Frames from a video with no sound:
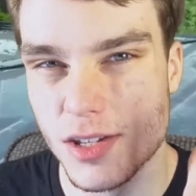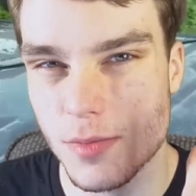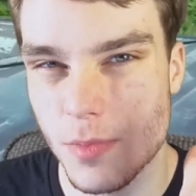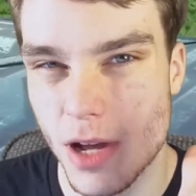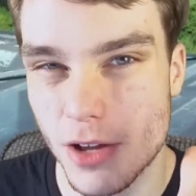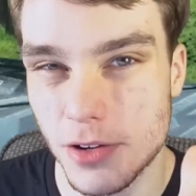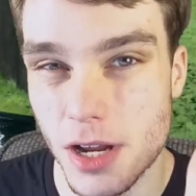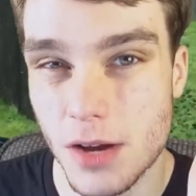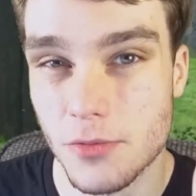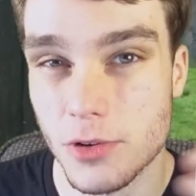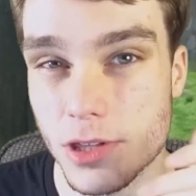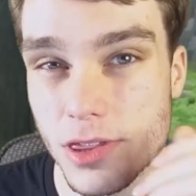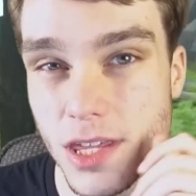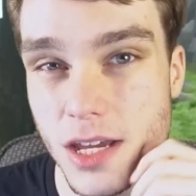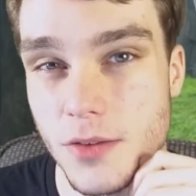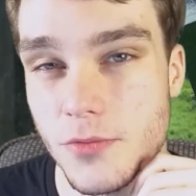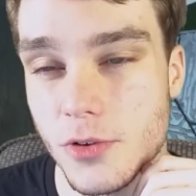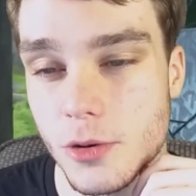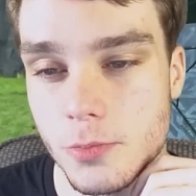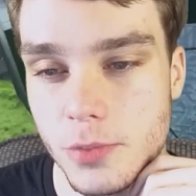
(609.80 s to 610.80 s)
about
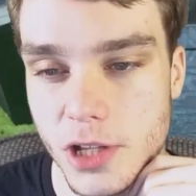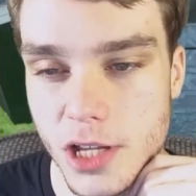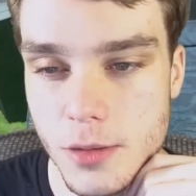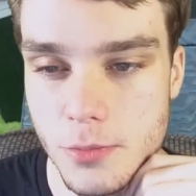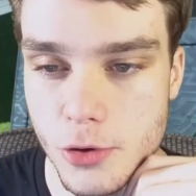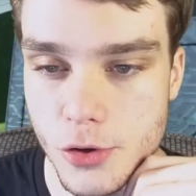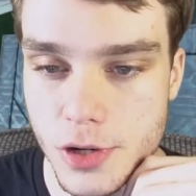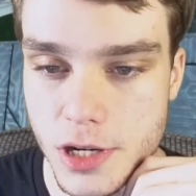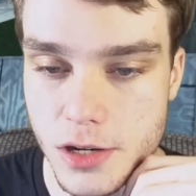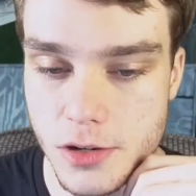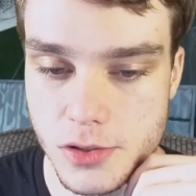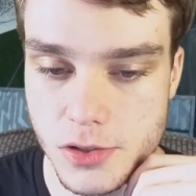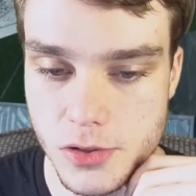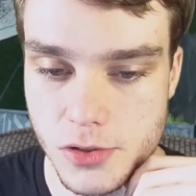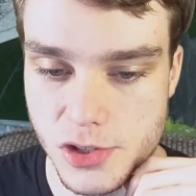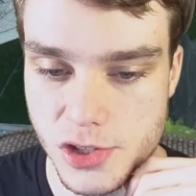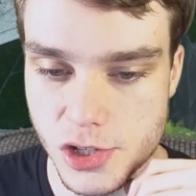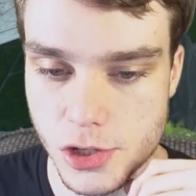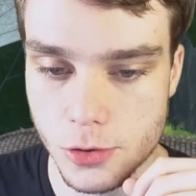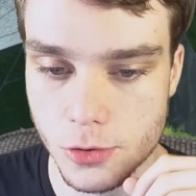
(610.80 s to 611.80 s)
everything for playable
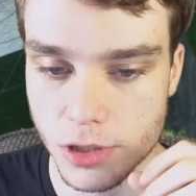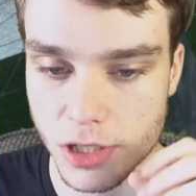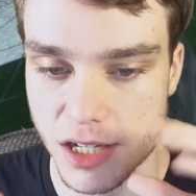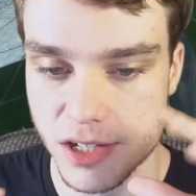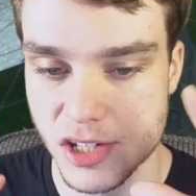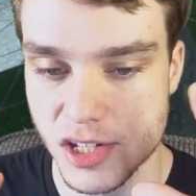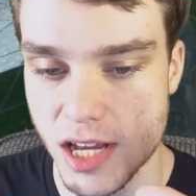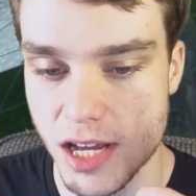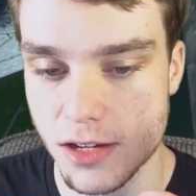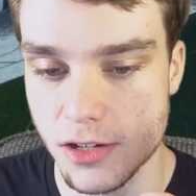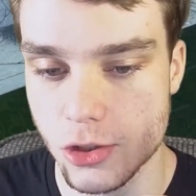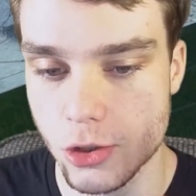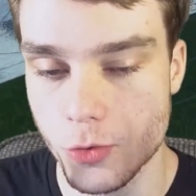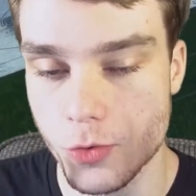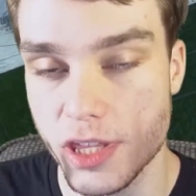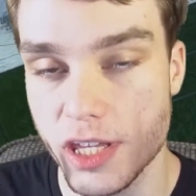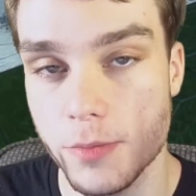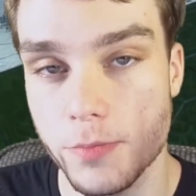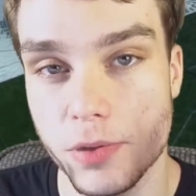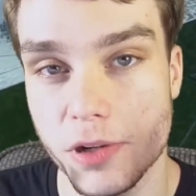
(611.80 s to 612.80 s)
characters, so let's get
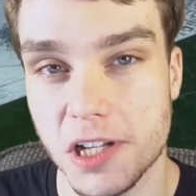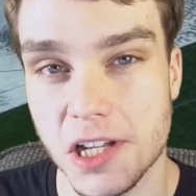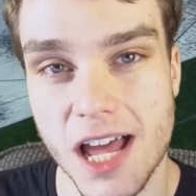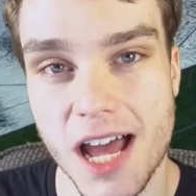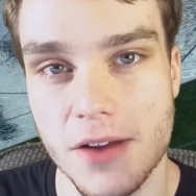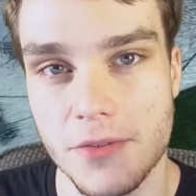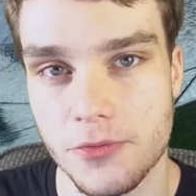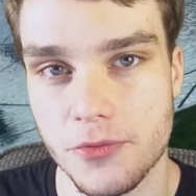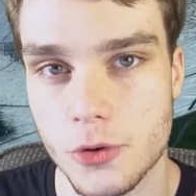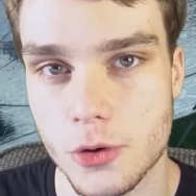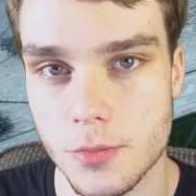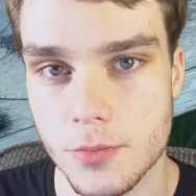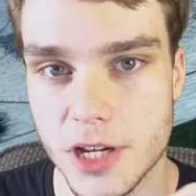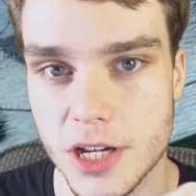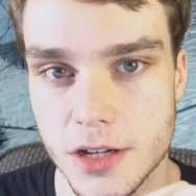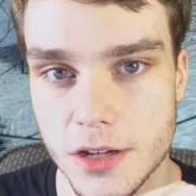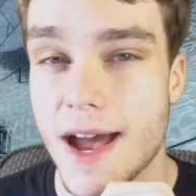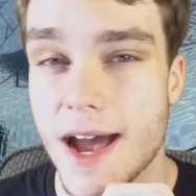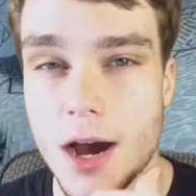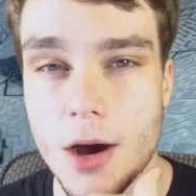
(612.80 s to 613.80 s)
into the
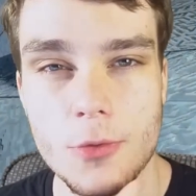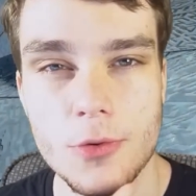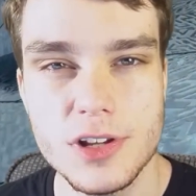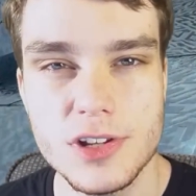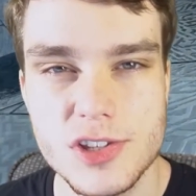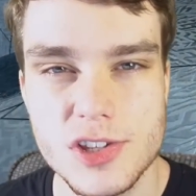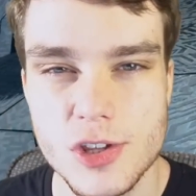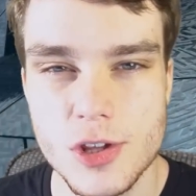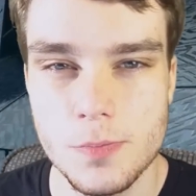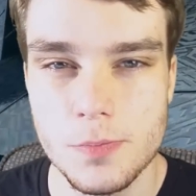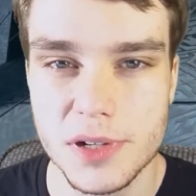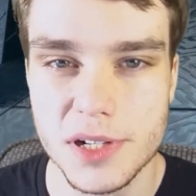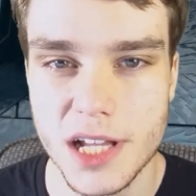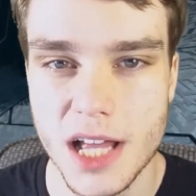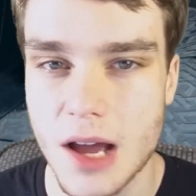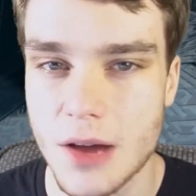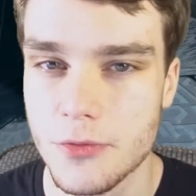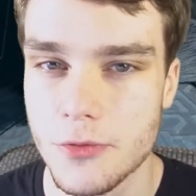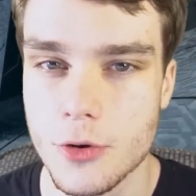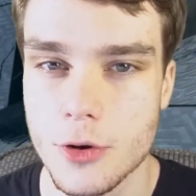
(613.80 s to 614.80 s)
platforming. How is the
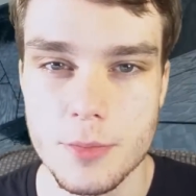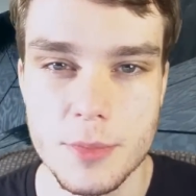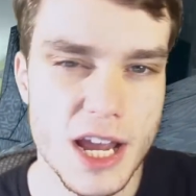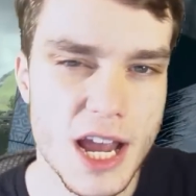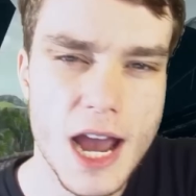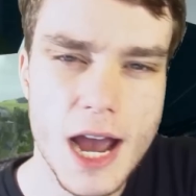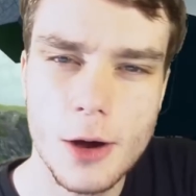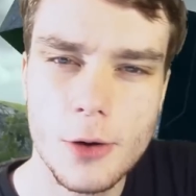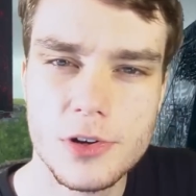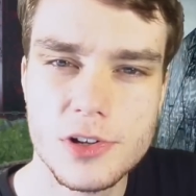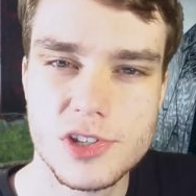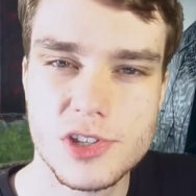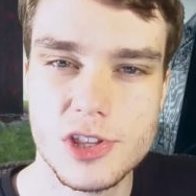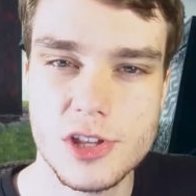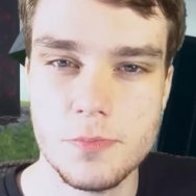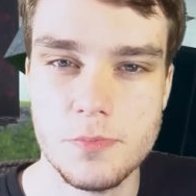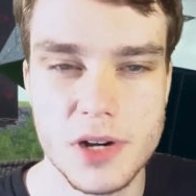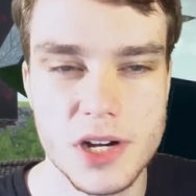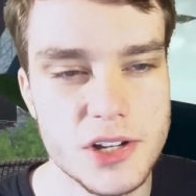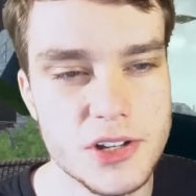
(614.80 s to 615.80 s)
platforming? How is
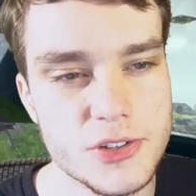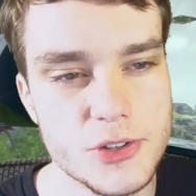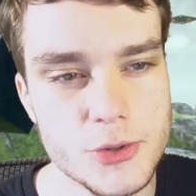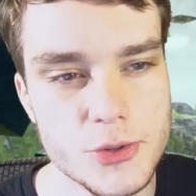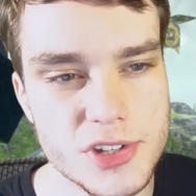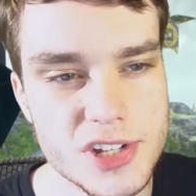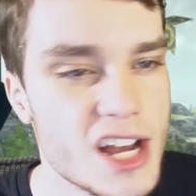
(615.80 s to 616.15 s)
the puzzles?